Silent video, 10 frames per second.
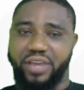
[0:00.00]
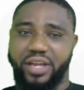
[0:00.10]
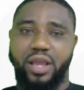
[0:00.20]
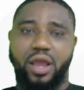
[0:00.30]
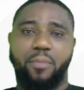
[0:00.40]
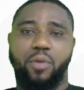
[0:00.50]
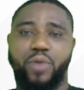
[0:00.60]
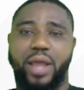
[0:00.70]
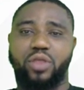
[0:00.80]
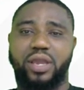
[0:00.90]
vein.
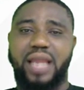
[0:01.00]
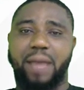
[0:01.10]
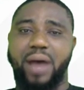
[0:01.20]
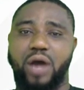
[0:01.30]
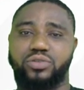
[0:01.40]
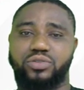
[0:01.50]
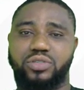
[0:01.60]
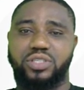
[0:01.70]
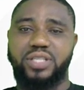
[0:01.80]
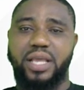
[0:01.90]
But we are talking about
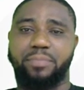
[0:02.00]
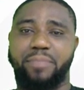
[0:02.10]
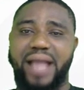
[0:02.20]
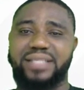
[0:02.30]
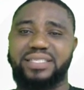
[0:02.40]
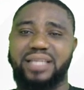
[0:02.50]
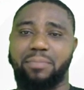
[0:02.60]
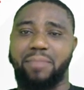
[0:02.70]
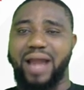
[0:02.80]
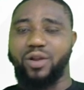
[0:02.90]
snake biting
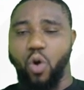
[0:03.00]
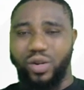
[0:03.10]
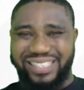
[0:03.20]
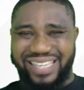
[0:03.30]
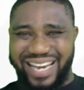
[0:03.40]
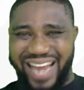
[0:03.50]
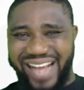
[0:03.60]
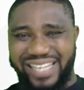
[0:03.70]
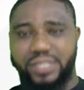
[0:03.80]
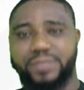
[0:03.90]
a man on the
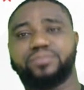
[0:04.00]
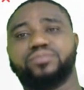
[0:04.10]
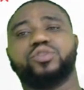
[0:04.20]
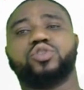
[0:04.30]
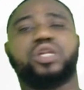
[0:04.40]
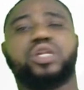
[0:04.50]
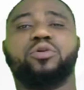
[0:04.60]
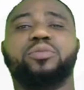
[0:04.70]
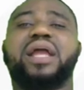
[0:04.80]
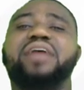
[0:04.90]
leg. So the
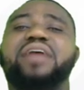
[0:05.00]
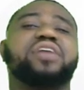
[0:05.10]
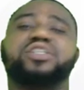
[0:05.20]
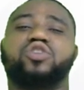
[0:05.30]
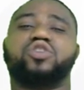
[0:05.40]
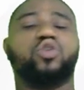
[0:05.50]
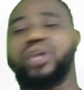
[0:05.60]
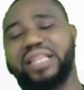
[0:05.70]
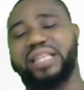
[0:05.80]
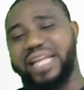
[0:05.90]
pulmonary vein is not
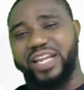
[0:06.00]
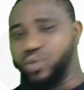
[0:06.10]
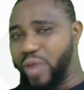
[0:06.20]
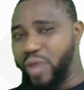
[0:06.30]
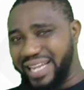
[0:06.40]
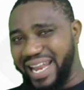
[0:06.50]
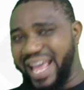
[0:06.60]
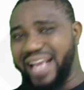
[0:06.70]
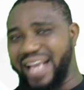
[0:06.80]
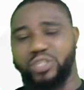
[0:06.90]
located anywhere in
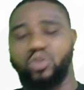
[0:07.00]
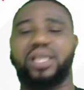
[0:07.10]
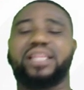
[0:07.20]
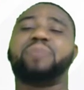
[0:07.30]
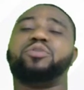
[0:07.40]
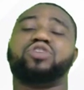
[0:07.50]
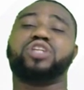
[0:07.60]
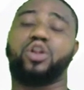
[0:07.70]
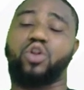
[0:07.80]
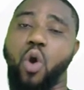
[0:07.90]
the leg. It's located
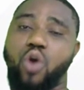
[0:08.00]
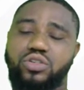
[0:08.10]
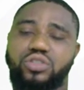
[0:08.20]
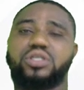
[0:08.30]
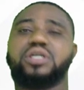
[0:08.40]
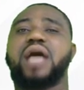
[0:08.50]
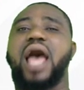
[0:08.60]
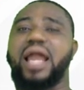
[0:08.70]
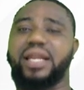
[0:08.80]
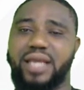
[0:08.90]
between the lungs
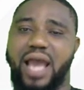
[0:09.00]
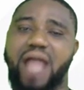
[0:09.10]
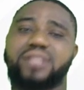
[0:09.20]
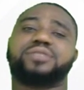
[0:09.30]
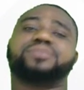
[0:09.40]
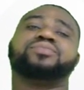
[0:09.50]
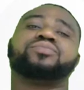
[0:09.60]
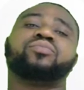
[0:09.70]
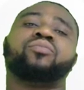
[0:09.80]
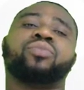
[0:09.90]
and the heart.
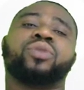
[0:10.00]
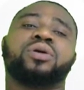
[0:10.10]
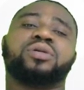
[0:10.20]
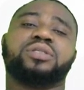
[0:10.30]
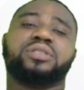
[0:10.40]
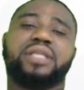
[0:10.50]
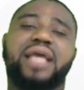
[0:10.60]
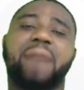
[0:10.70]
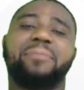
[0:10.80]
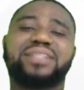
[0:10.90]

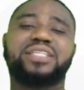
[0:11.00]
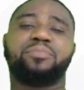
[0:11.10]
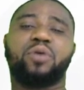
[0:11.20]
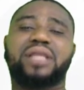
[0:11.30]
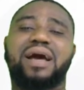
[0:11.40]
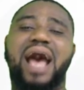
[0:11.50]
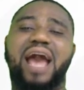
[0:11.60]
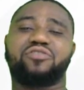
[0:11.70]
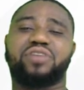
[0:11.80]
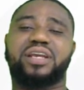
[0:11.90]
The hepatic portal
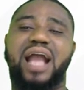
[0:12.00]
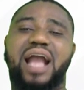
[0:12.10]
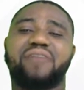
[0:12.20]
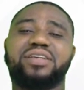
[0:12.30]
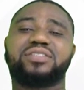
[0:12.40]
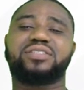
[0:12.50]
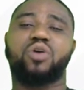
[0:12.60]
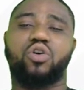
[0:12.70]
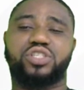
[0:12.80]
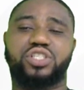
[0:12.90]
artery
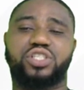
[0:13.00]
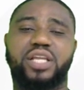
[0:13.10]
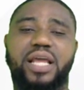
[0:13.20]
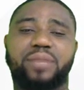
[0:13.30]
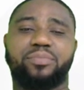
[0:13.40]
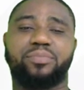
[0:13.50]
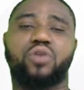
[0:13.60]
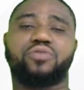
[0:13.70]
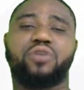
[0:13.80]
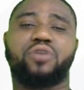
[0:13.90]
carries oxygenated
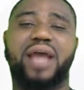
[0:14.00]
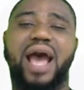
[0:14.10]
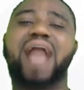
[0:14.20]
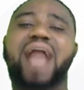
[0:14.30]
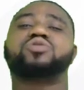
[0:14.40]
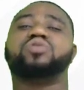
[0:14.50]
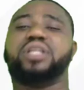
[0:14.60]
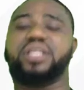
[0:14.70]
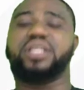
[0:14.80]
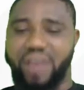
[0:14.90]
blood from the heart to
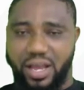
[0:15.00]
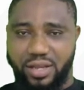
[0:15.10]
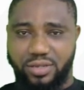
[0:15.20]
the liver.